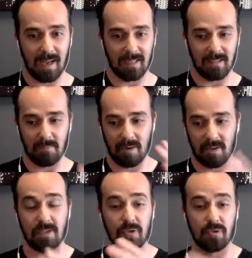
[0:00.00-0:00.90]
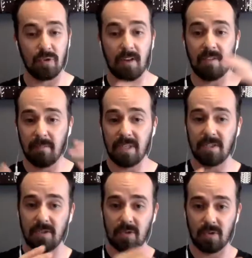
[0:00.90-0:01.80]
as a person, driving
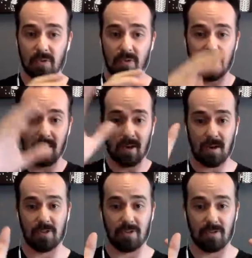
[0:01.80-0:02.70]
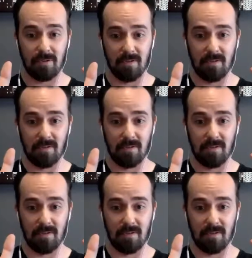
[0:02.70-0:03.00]
business towards a larger